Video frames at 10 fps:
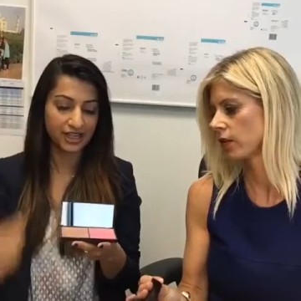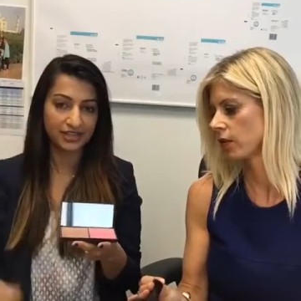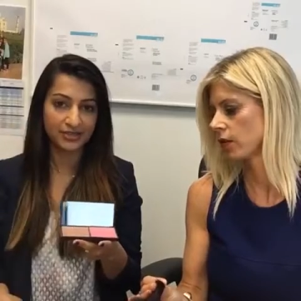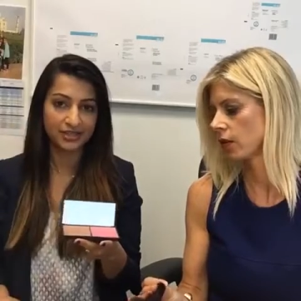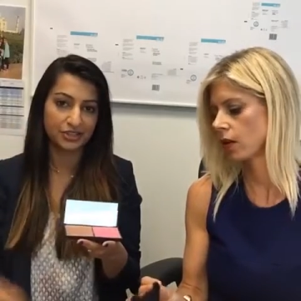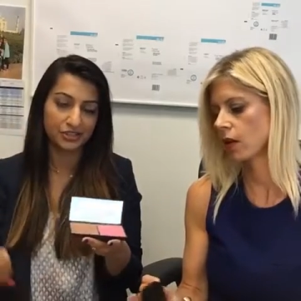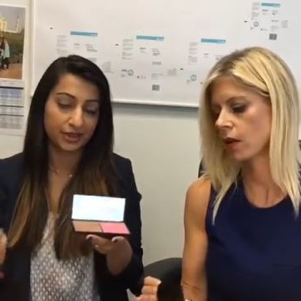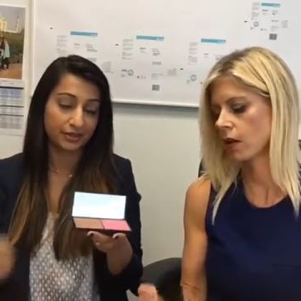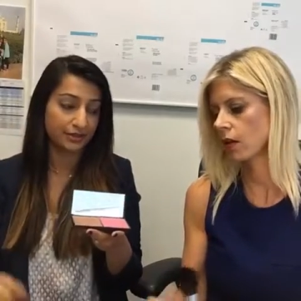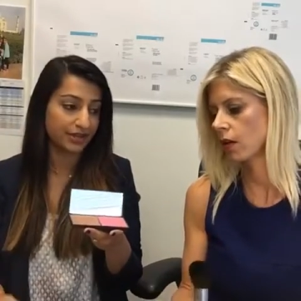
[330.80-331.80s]
Speaker 1: kind of twists. You can do
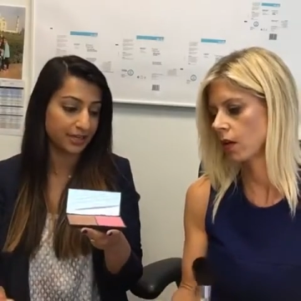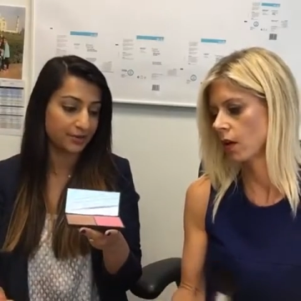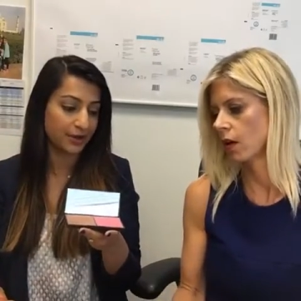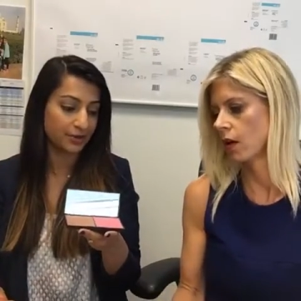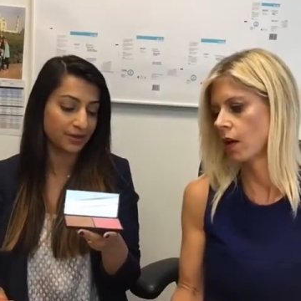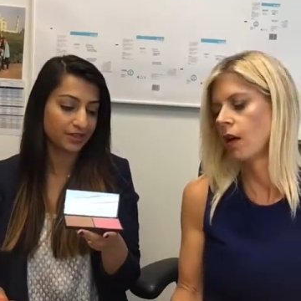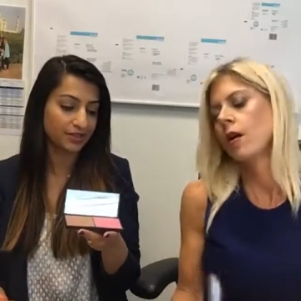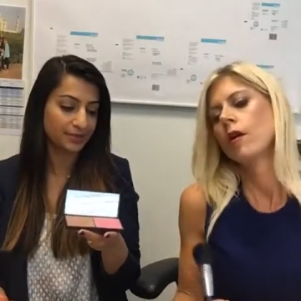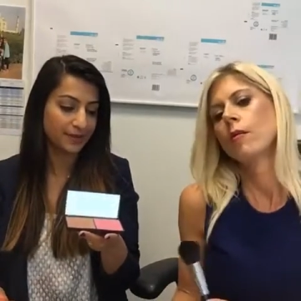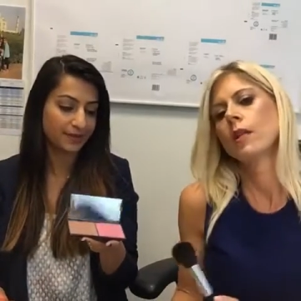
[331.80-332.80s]
that really with any powder
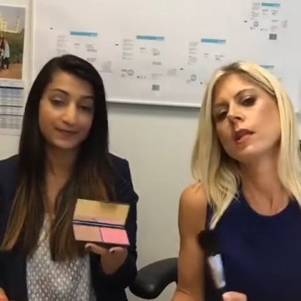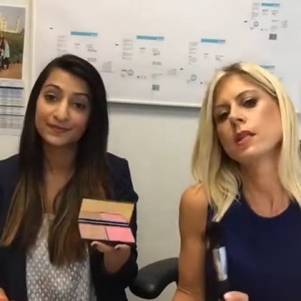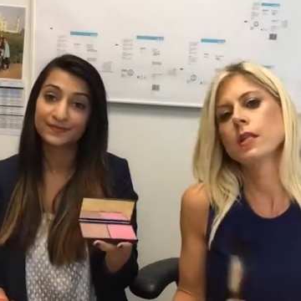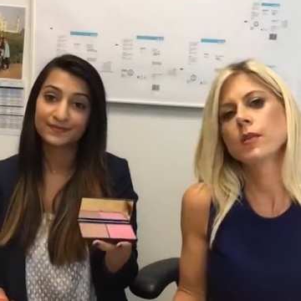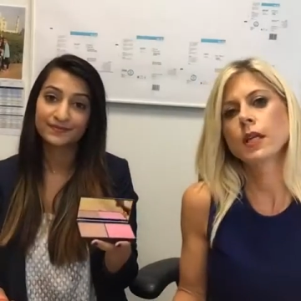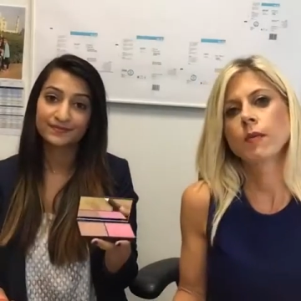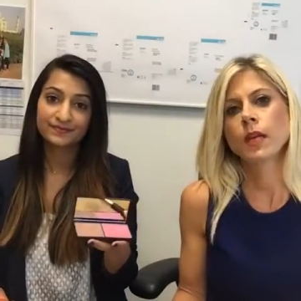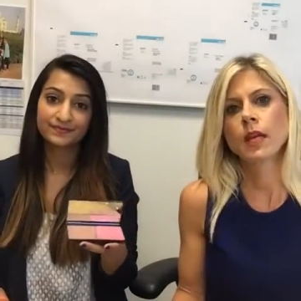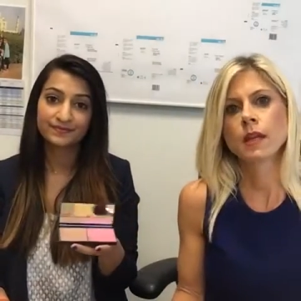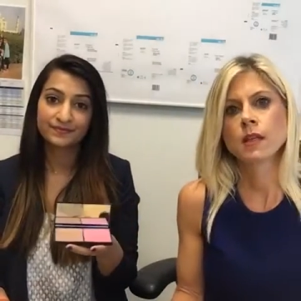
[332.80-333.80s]
brush. But, but this is really
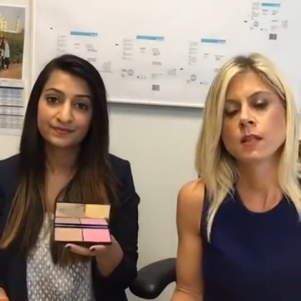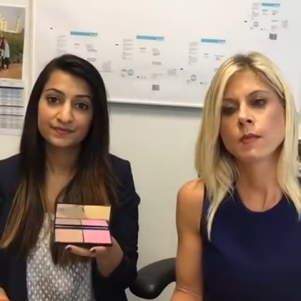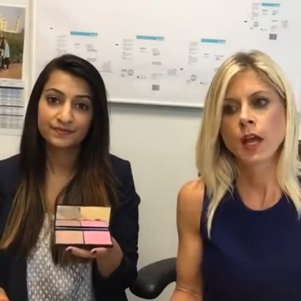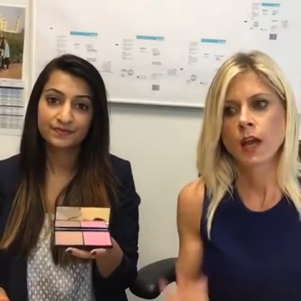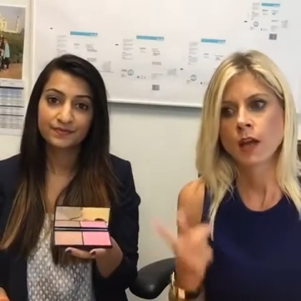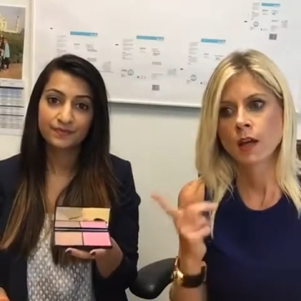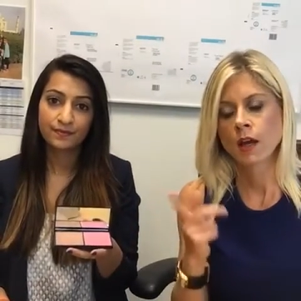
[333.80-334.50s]
meeting the demand